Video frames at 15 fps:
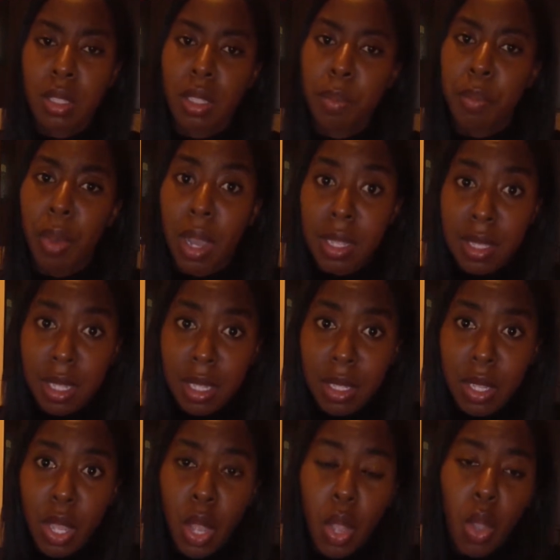deposit,
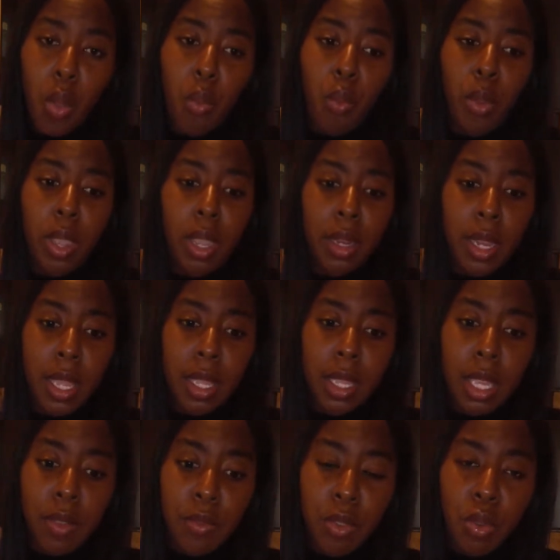where they
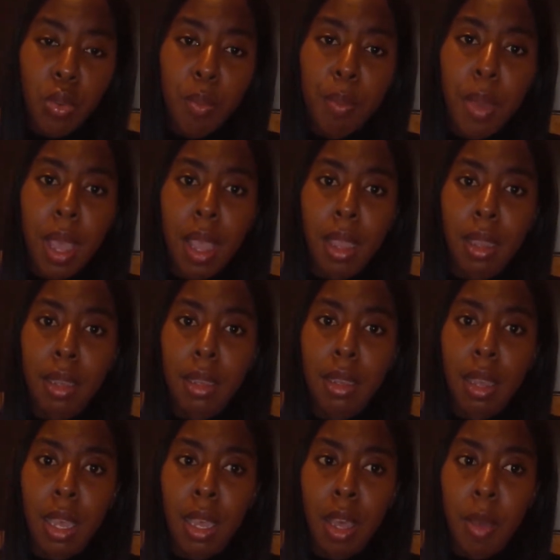give you back
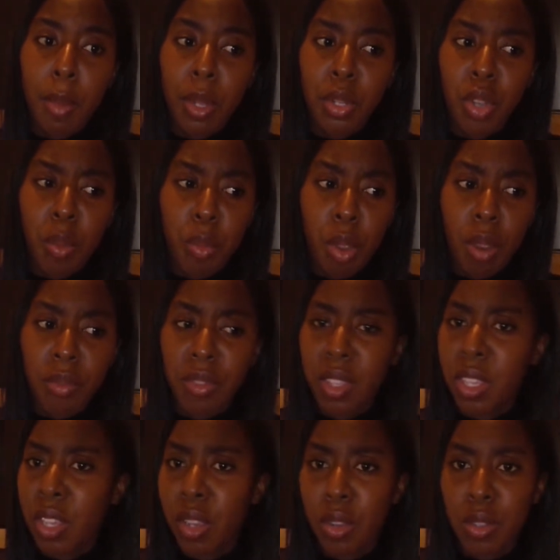a number of
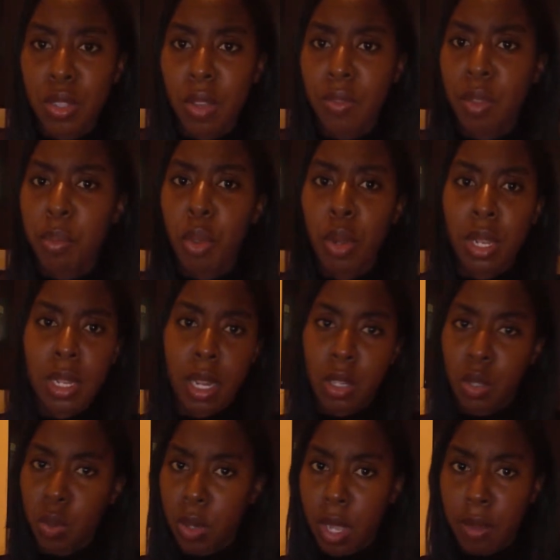years of the money that
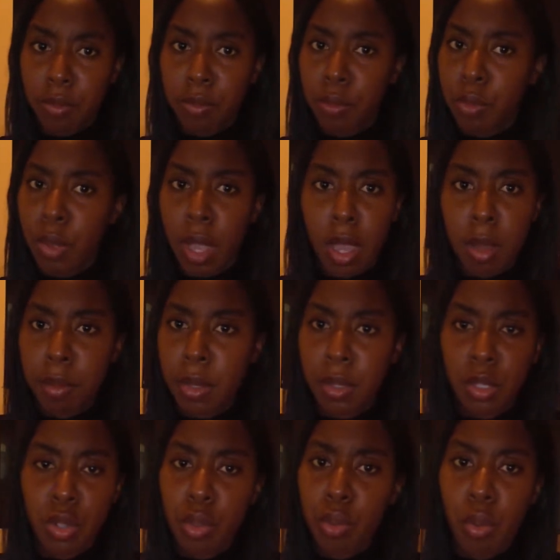you would have
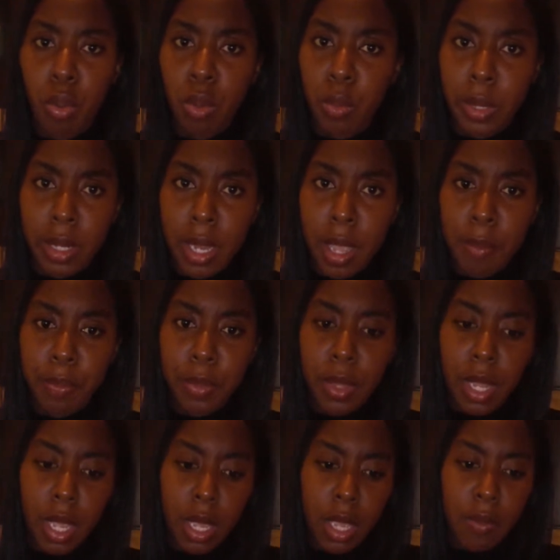thrown with them.
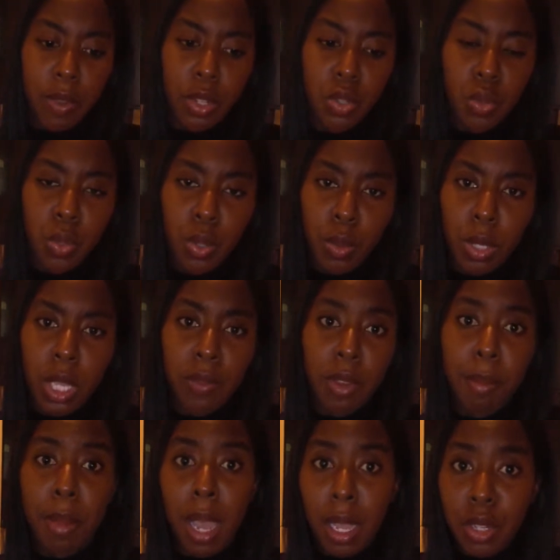They give it
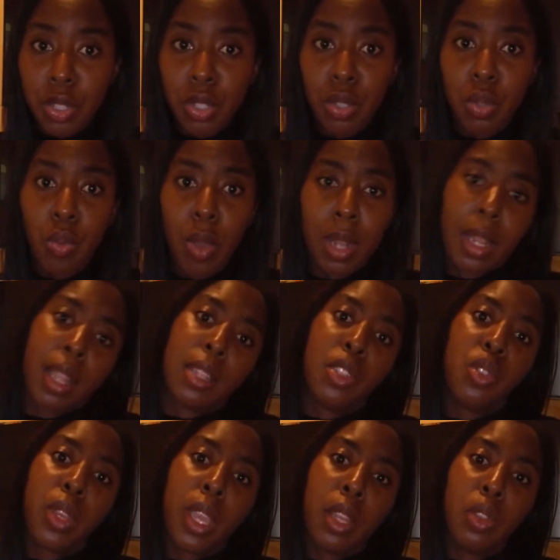back to you, and that you
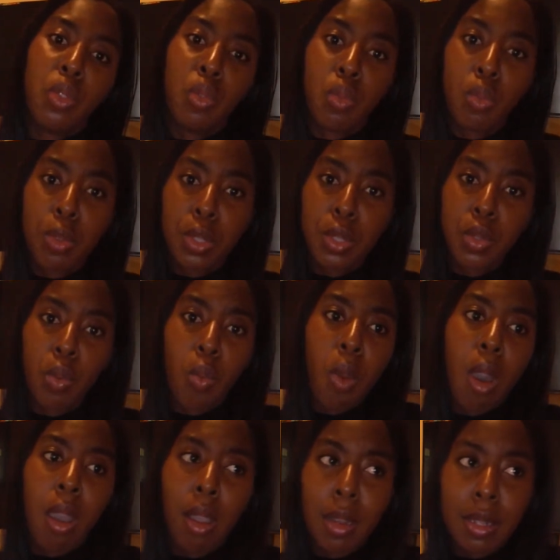can use
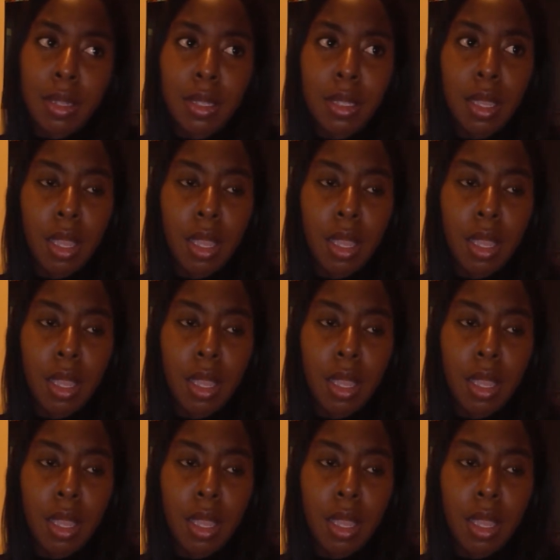towards